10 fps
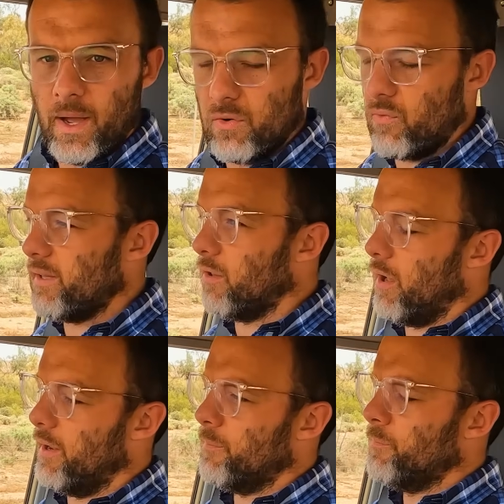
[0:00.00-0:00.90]
way to
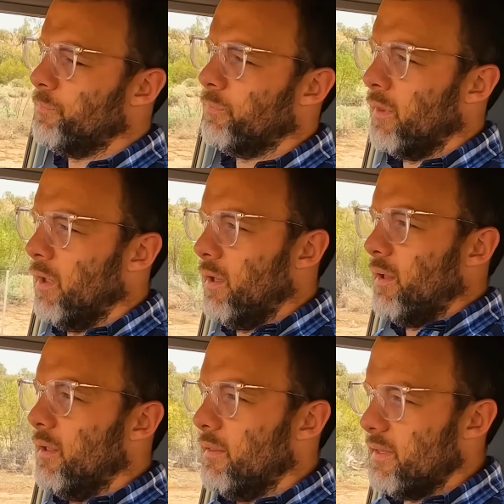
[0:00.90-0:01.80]
redline.
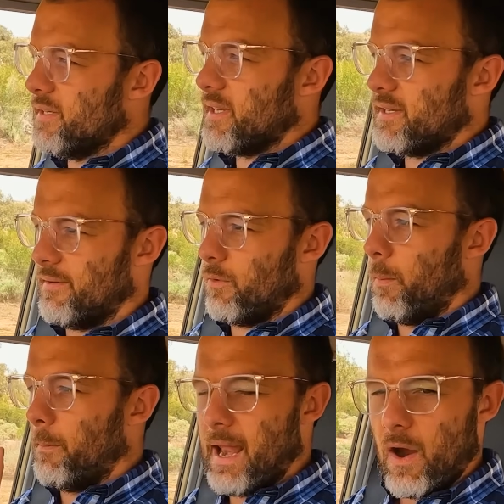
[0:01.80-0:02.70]
This does have a
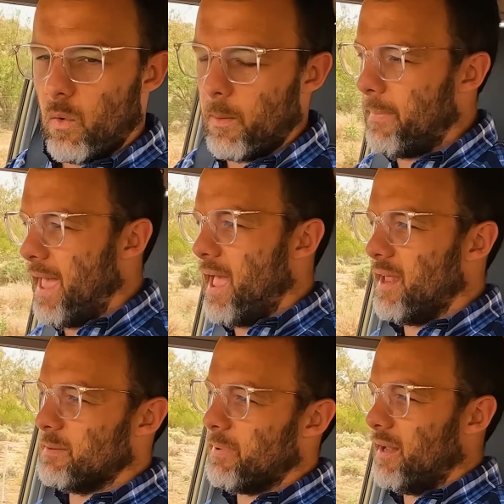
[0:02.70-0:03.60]
narrower
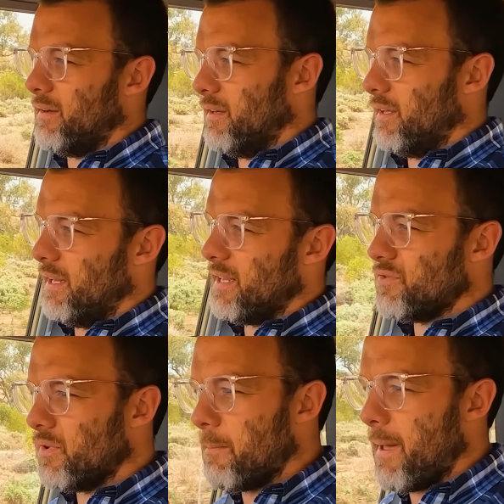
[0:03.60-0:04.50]
band, but it
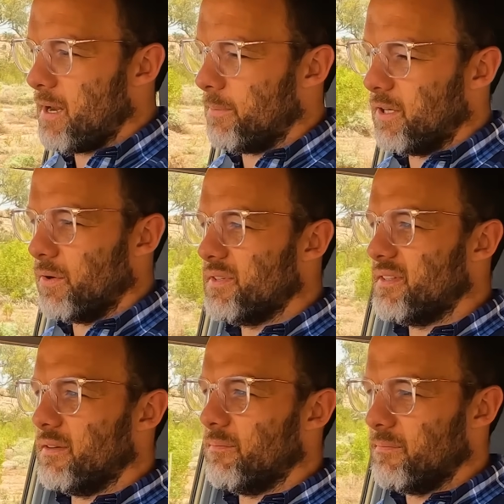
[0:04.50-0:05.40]
doesn't really matter because
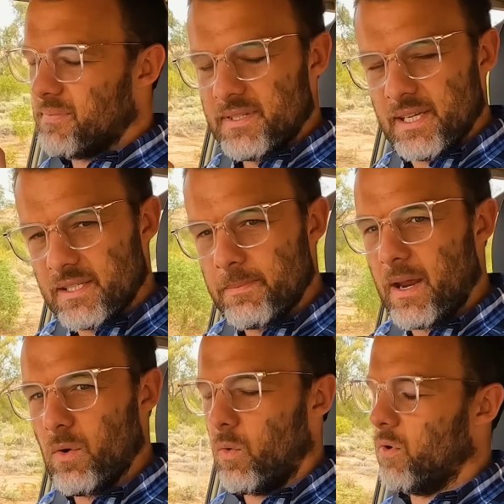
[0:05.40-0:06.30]
the
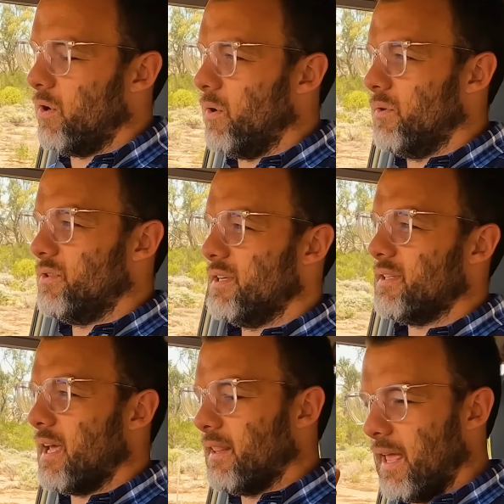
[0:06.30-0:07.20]
6-speed auto
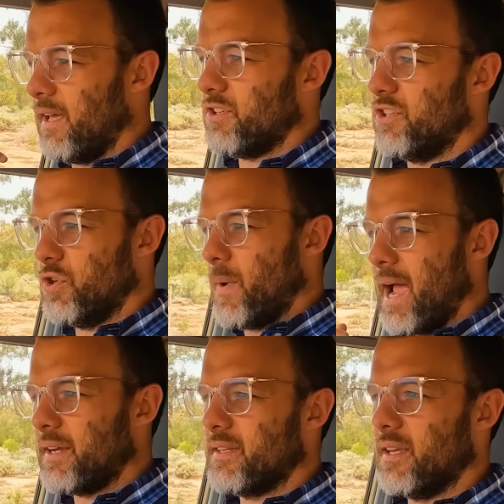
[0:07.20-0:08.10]
just allows you to
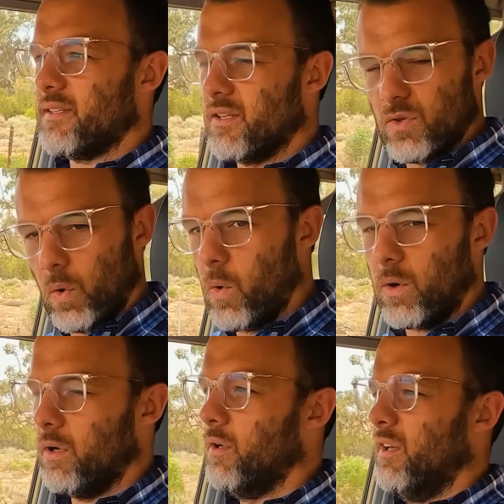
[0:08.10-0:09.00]
access the
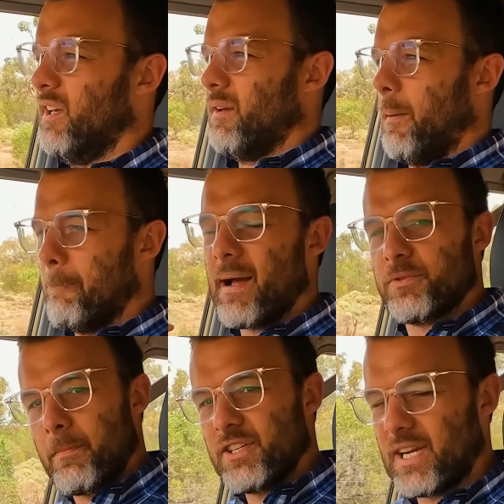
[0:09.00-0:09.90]
torque
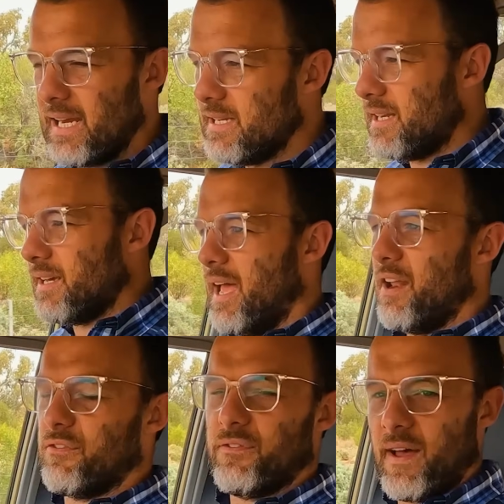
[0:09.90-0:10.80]
much, much easier
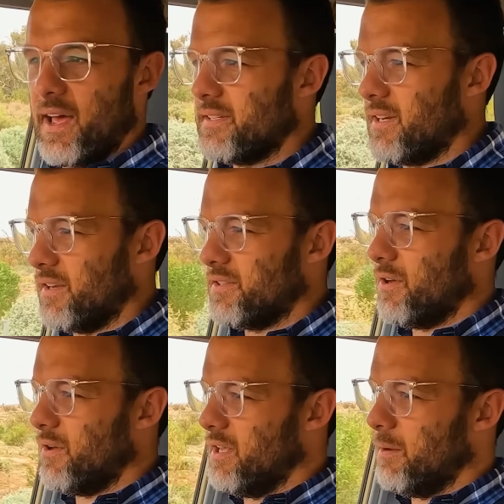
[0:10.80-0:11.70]
and faster.
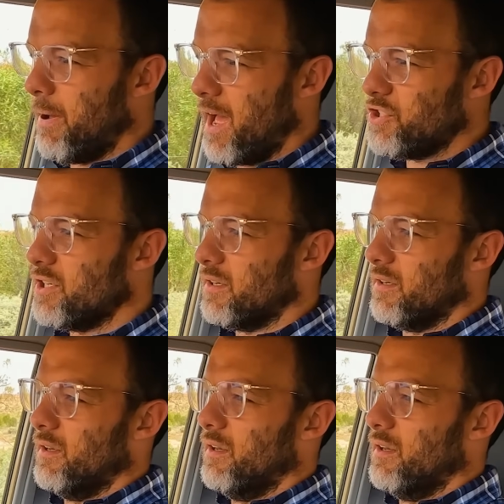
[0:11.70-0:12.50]
So you punch it